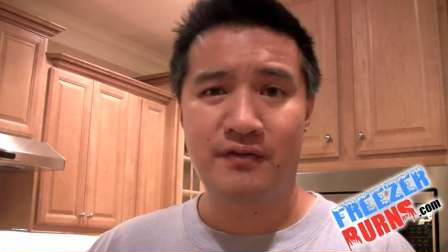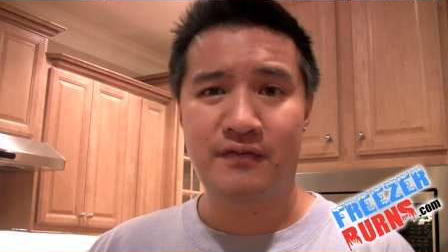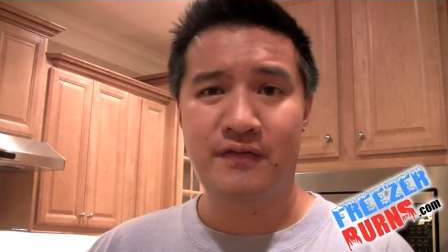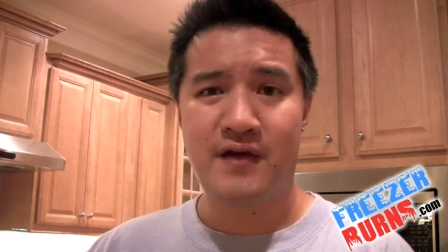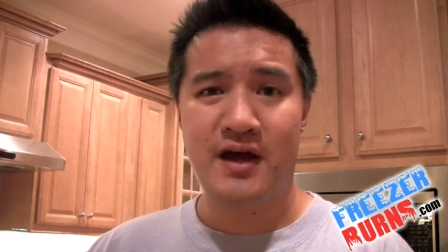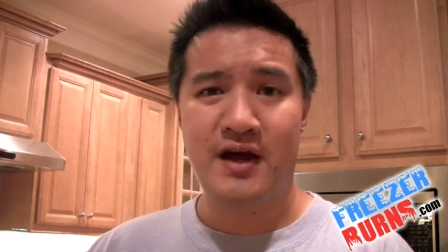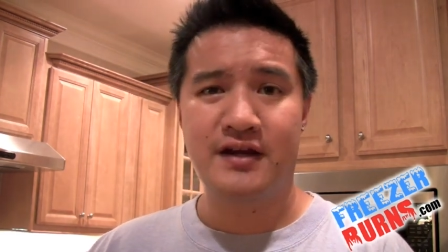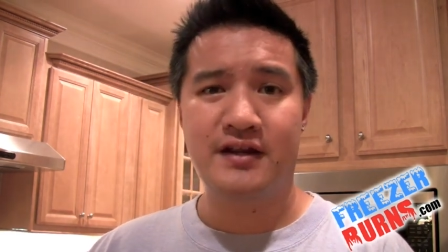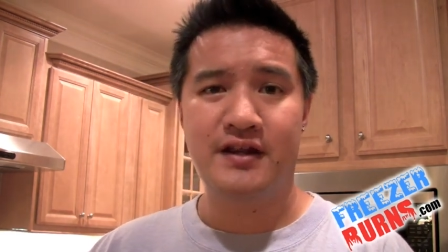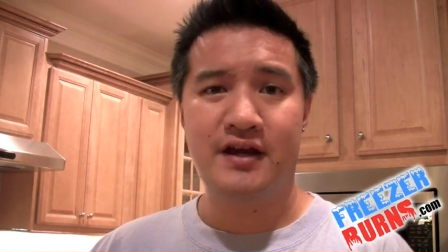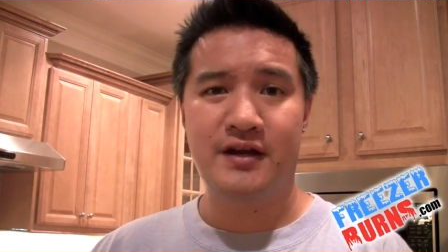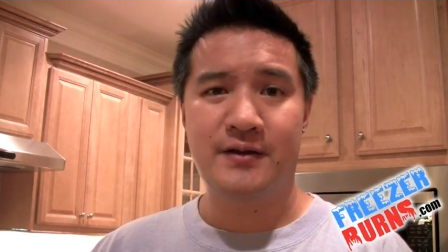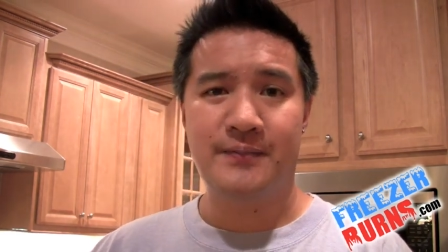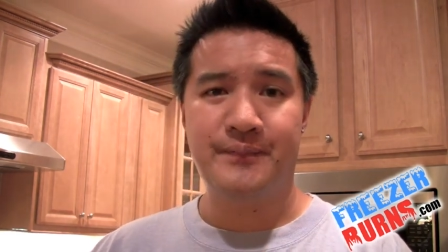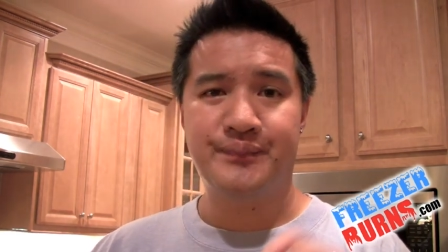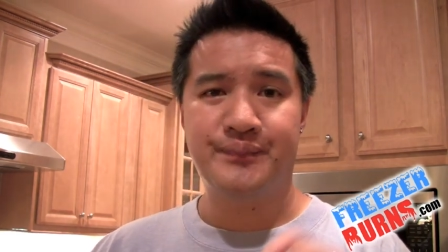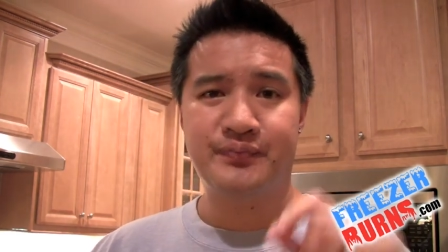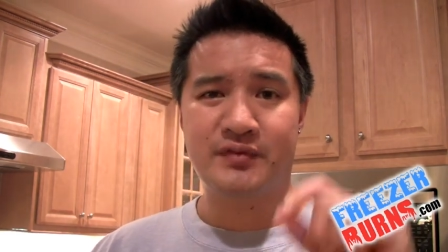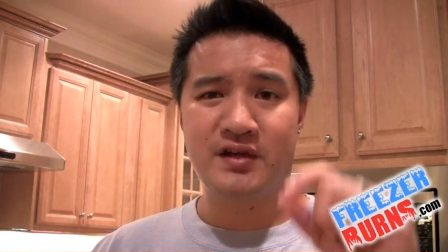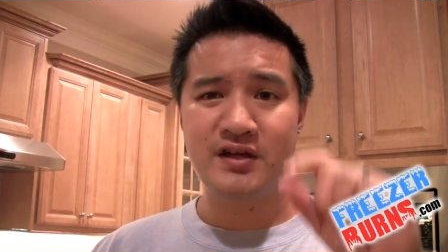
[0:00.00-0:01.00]
The fact
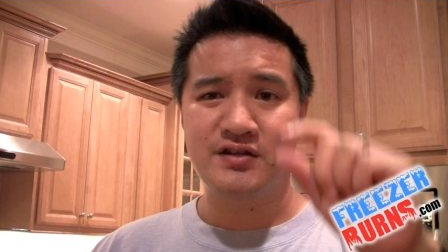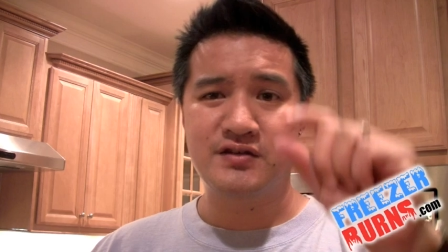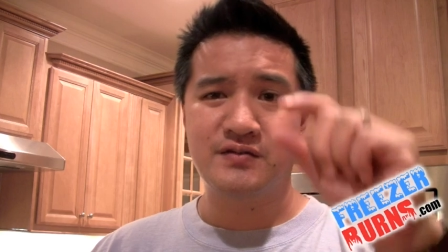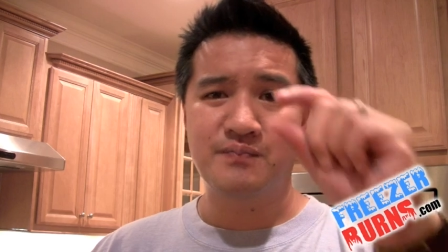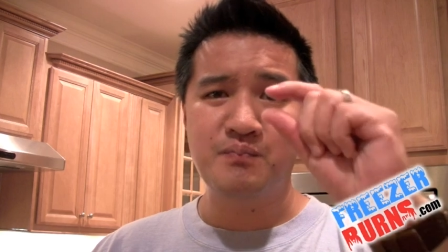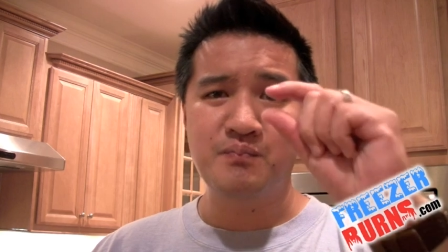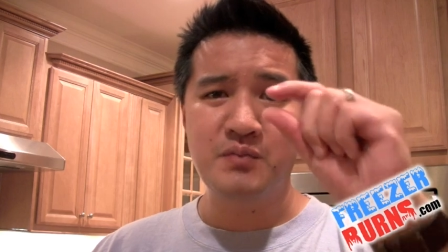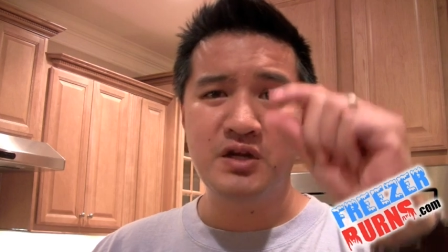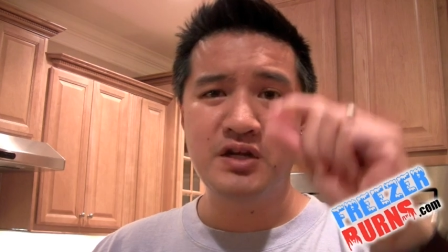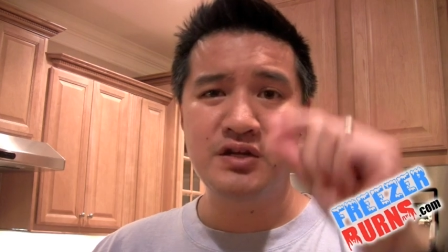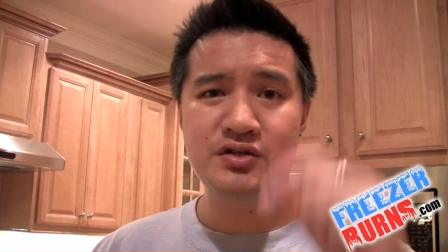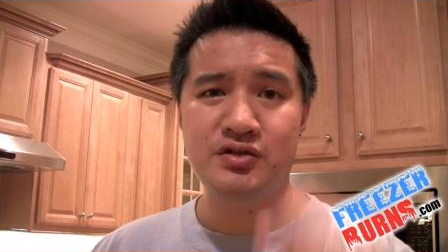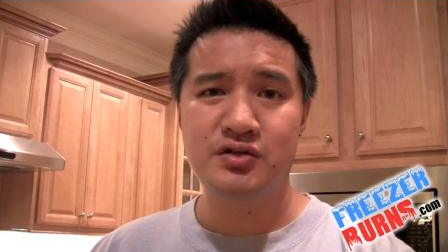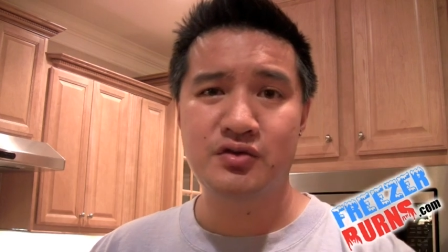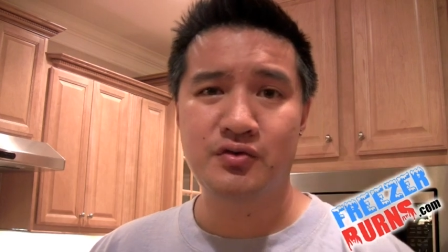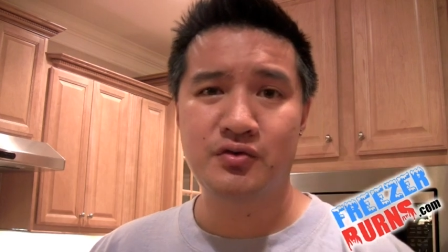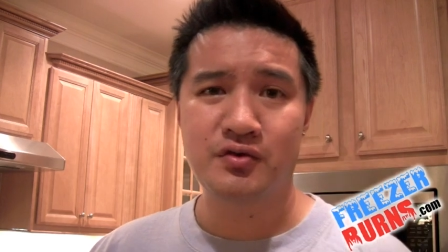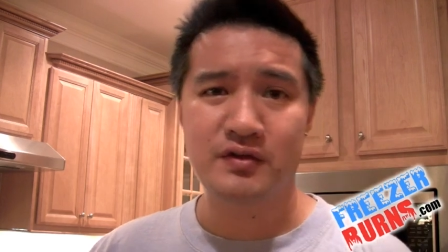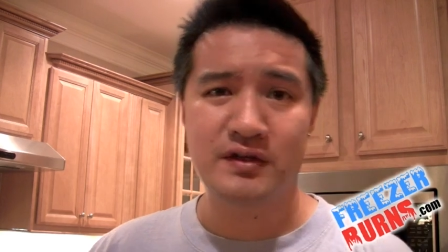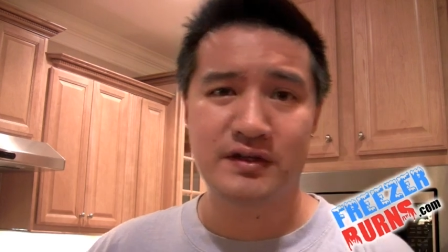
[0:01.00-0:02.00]
that it's
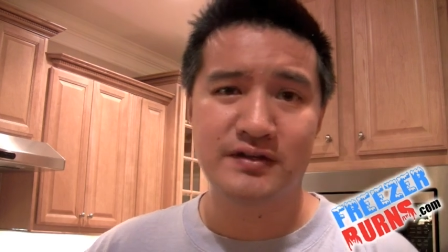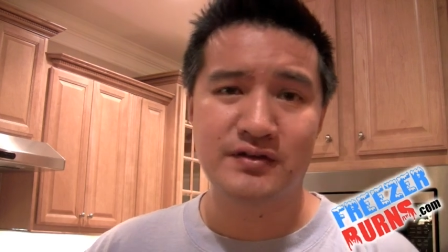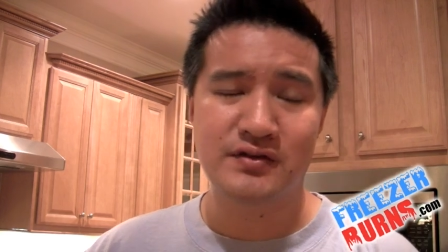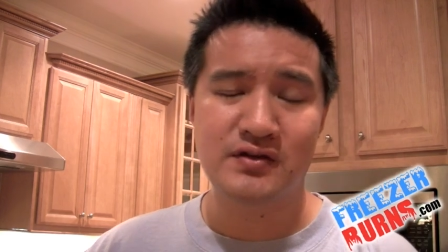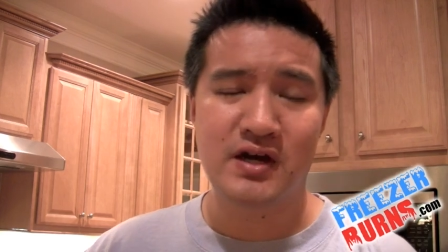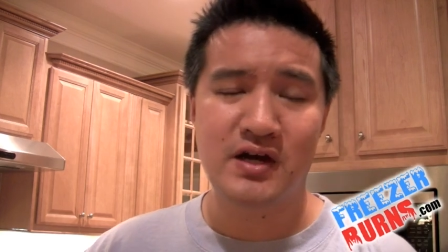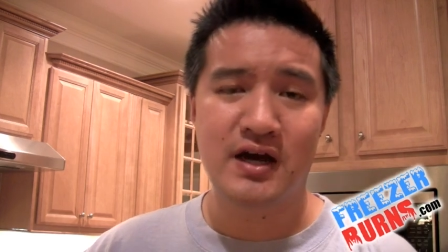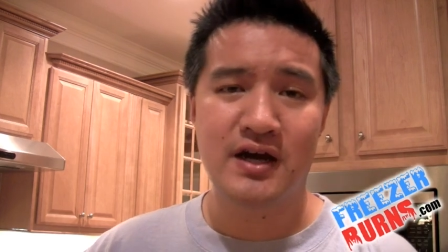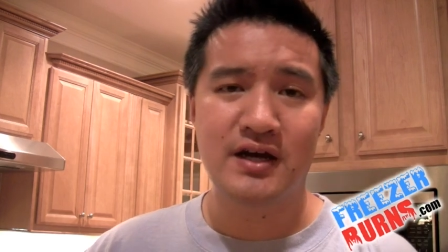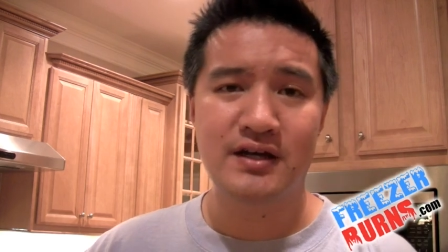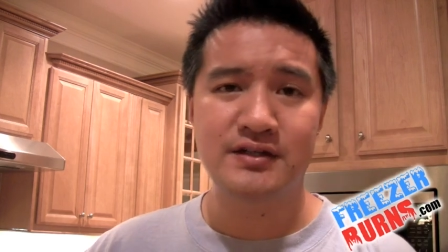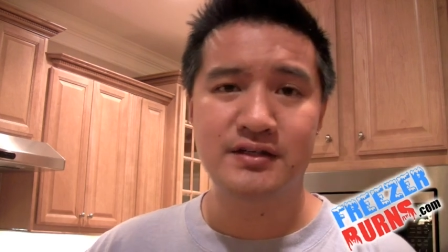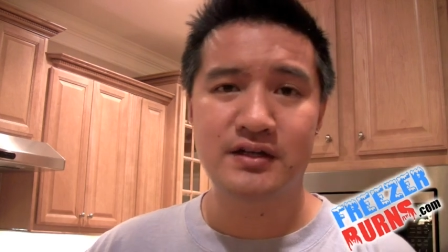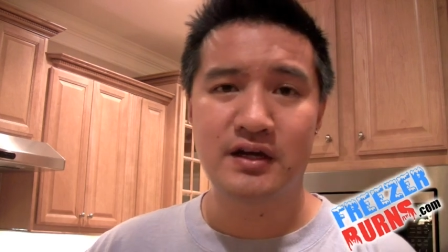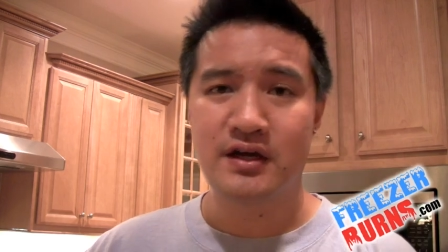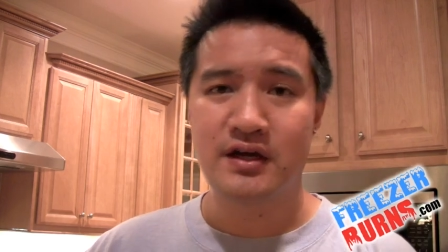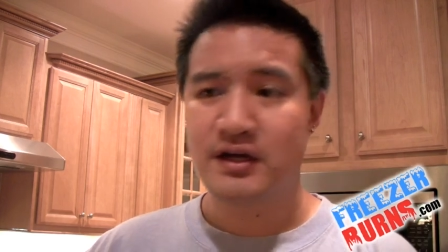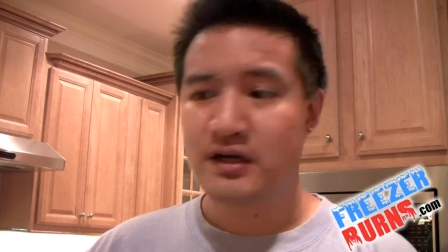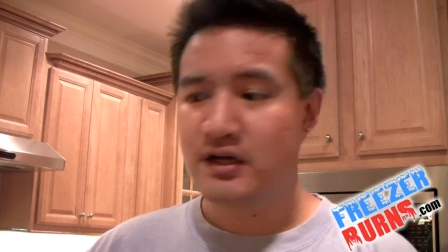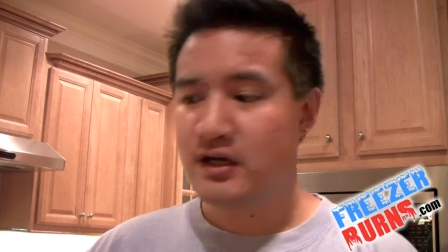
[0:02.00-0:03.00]
minuscule in
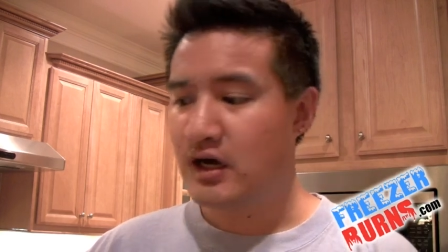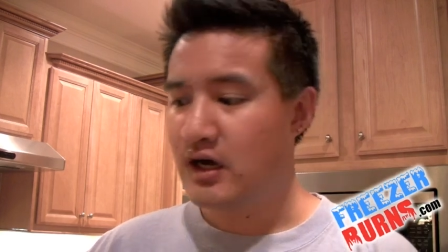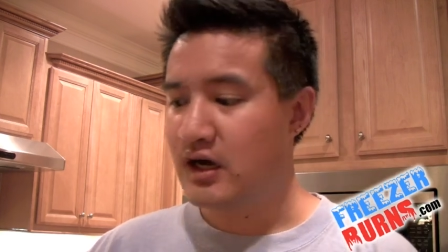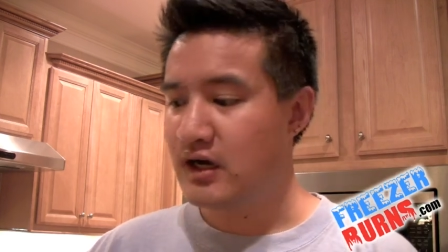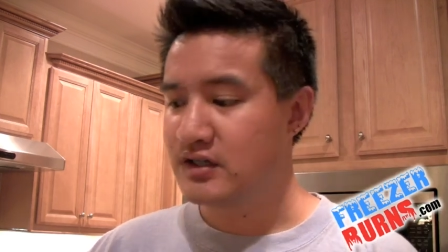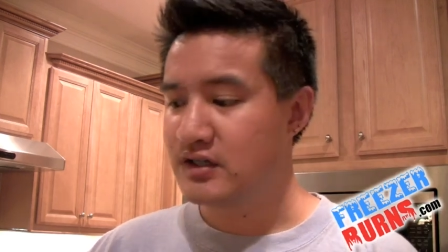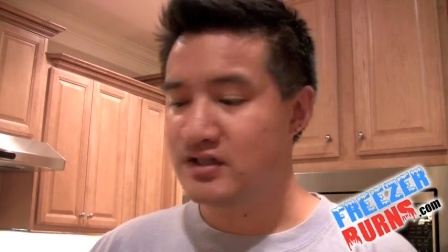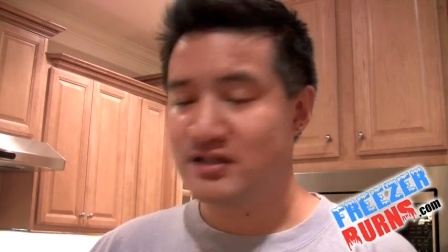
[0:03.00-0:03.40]
size uh,